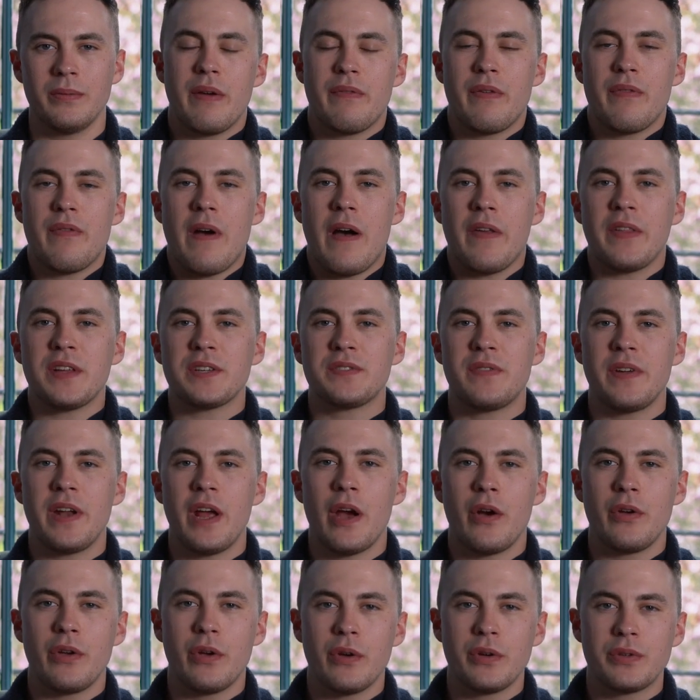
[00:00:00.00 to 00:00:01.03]
If you found this
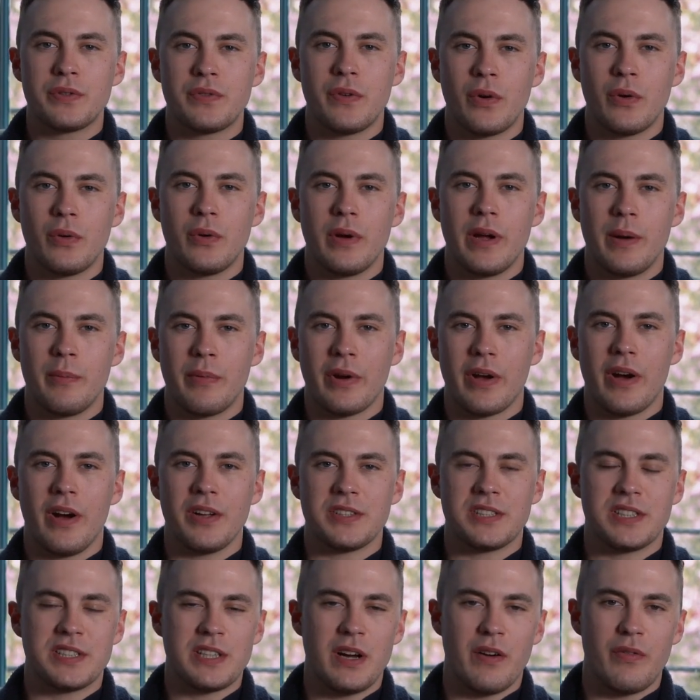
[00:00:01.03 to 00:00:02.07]
video useful in regard
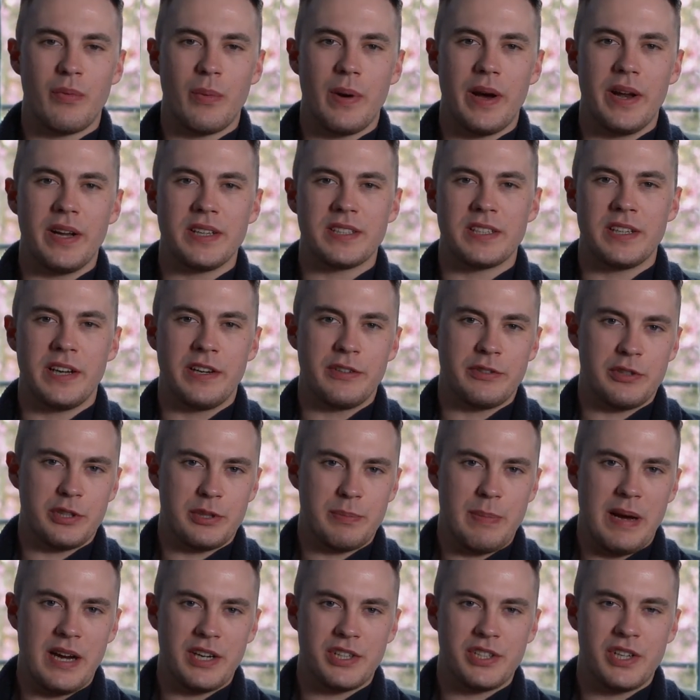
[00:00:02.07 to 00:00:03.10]
to self-awareness and
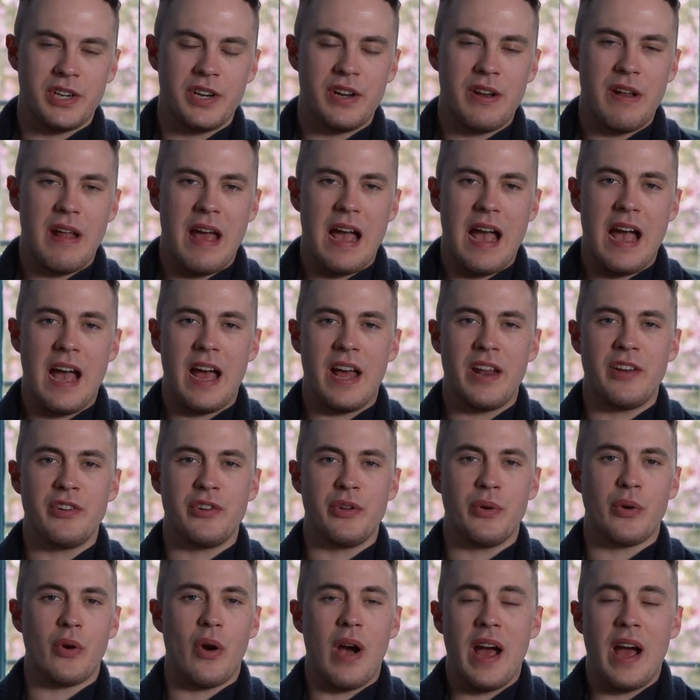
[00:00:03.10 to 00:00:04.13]
introspection, and
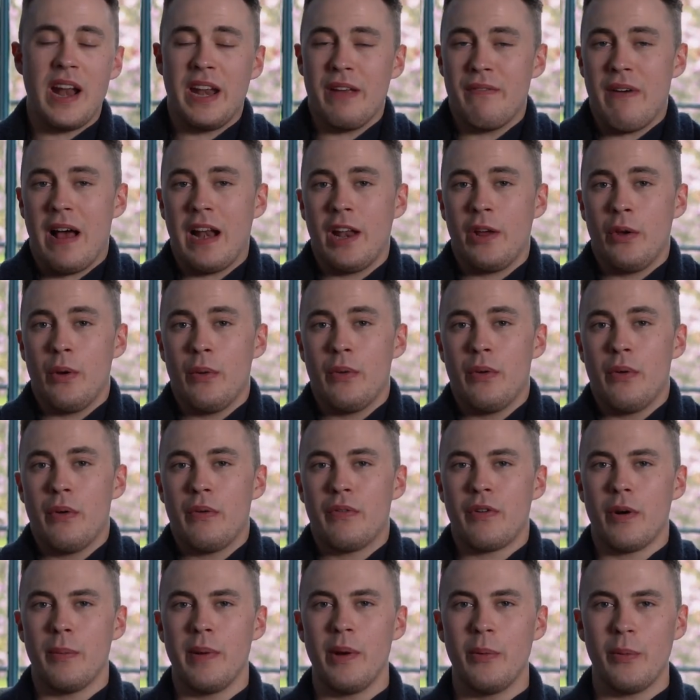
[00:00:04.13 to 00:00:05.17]
you got any value
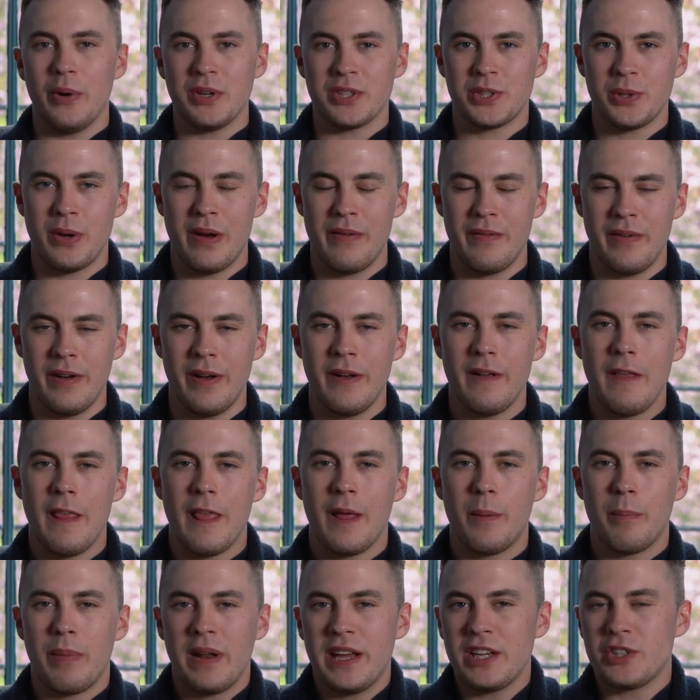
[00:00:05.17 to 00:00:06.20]
from it whatsoever,
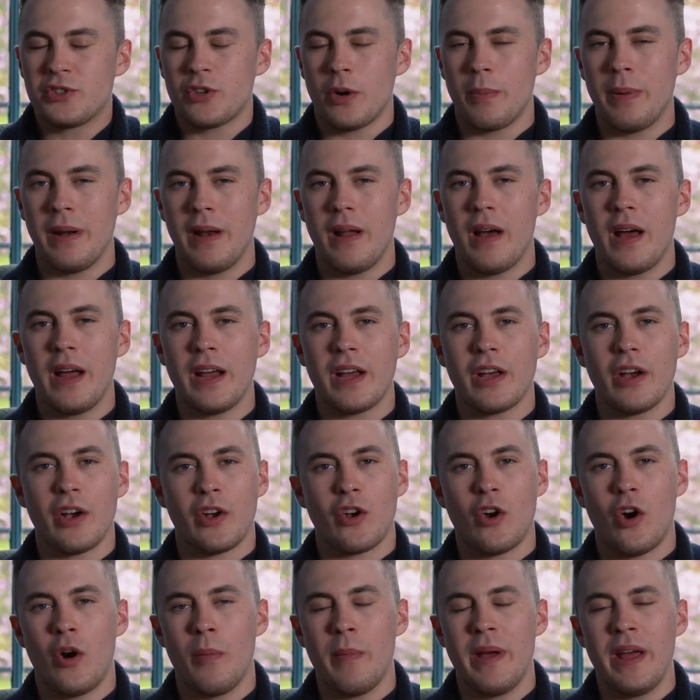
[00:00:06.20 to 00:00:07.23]
please drop a like, a
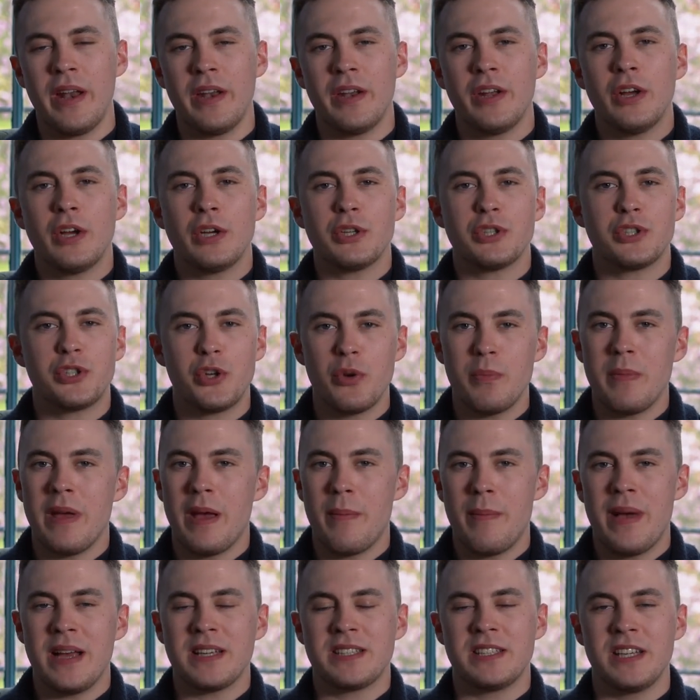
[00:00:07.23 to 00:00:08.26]
comment, shoot me
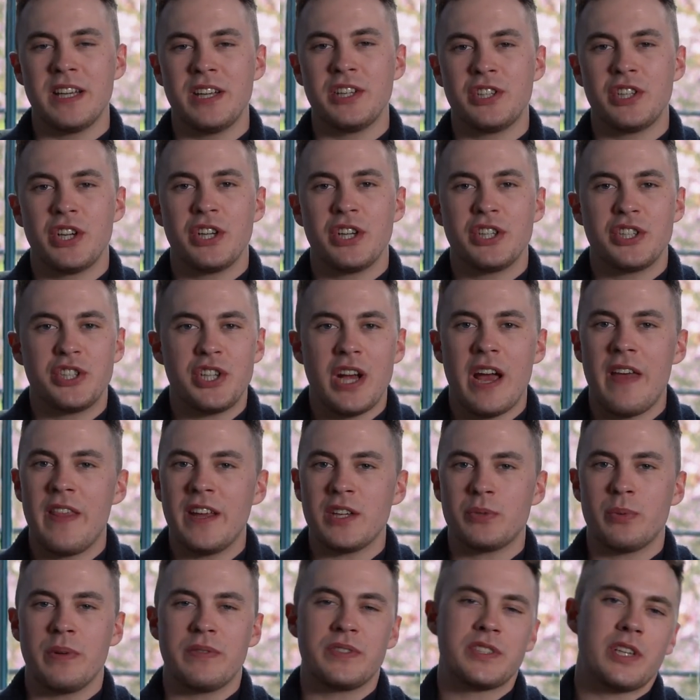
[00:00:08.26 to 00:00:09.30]
a message, share
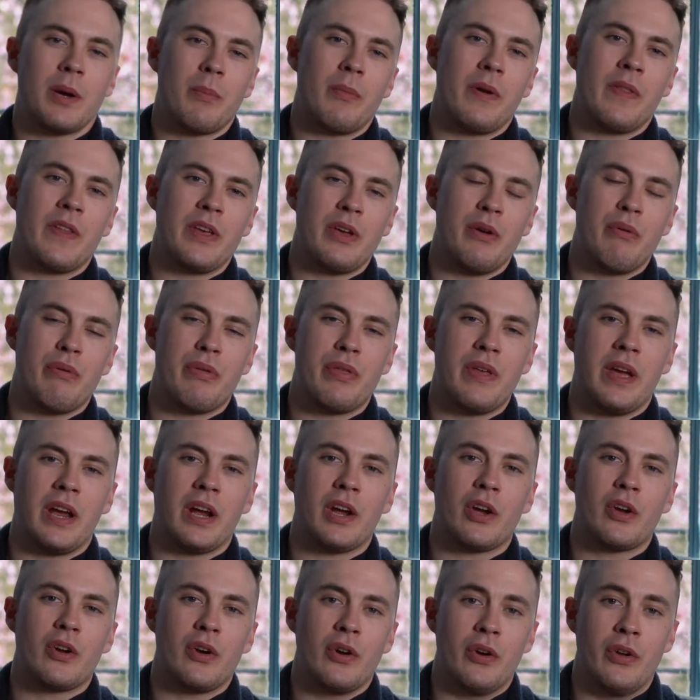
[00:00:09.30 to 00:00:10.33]
this with someone that you
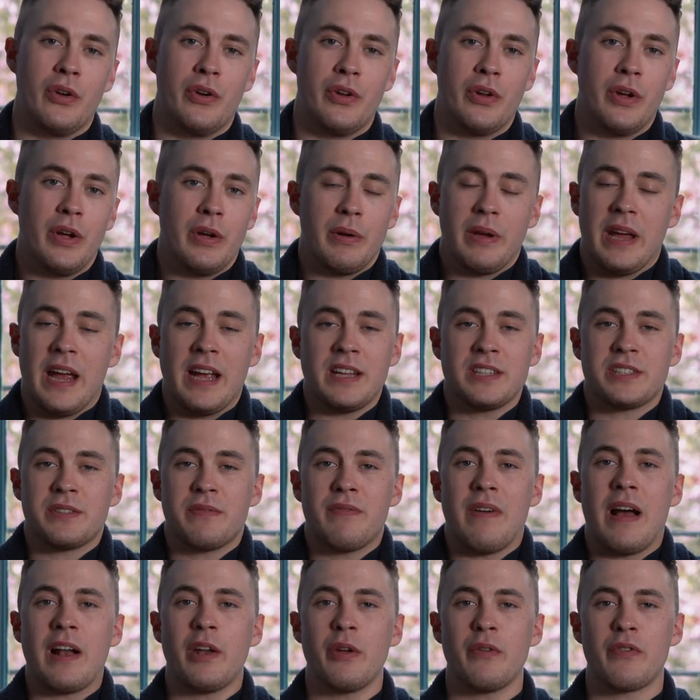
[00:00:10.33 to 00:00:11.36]
think could gain some
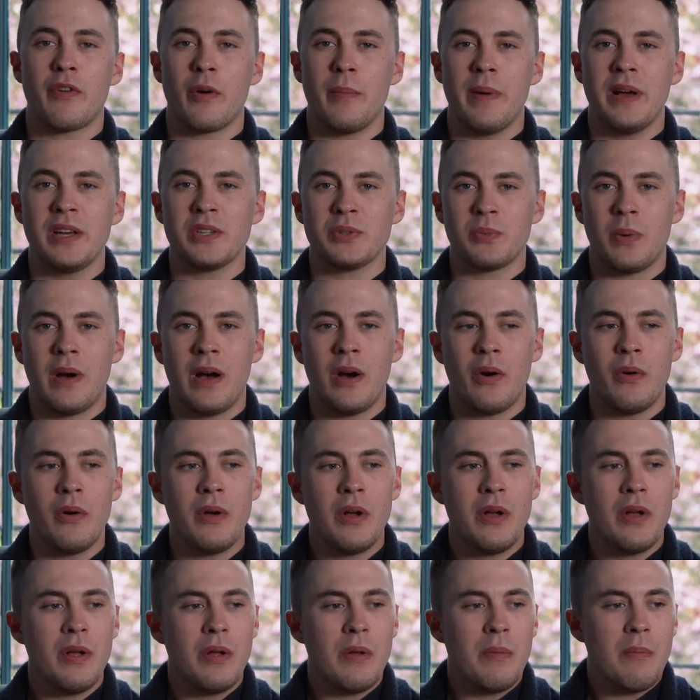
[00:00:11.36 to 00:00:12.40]
value from it as well.
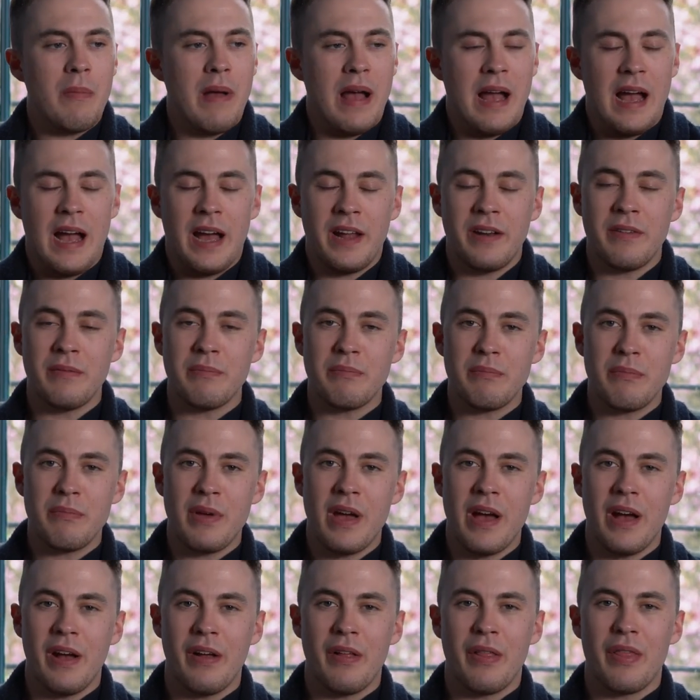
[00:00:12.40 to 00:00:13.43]
And
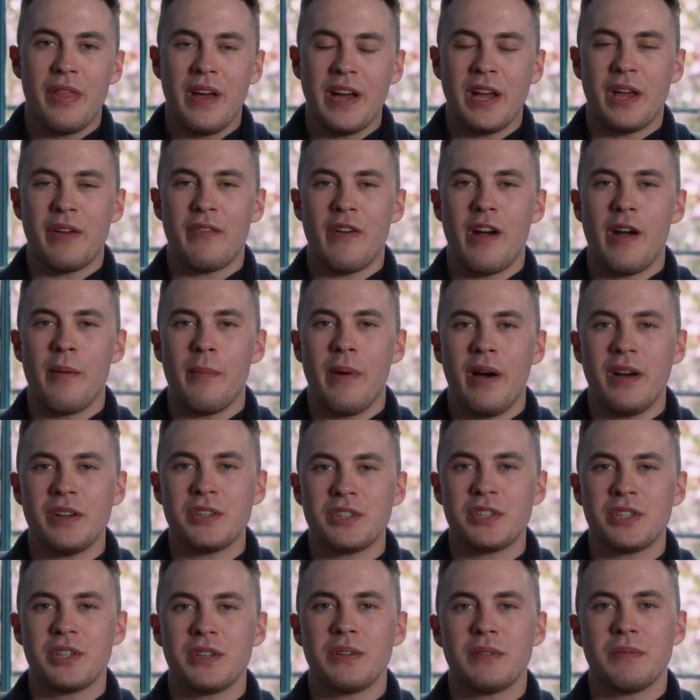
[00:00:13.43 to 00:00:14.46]
yeah, thank you very
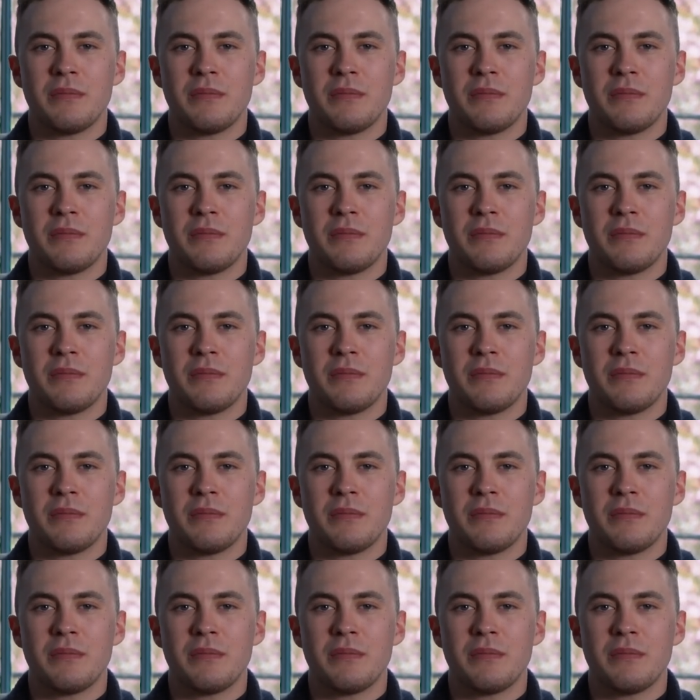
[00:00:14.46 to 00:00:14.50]
much.